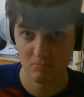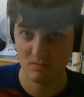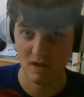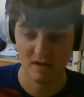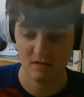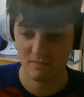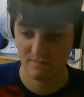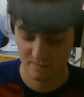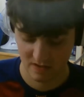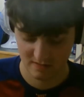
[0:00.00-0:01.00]
There you go.
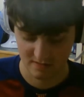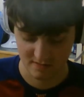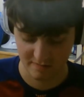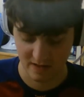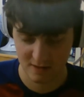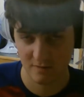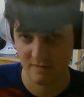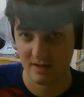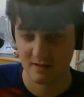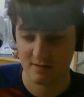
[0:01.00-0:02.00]
It's just the value of
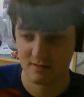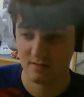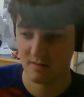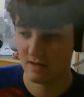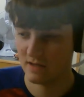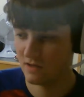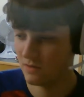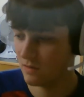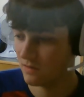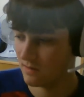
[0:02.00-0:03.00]
things that you
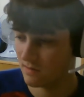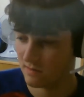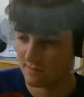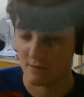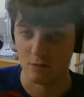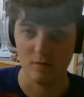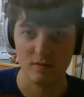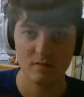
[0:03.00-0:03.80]
sold.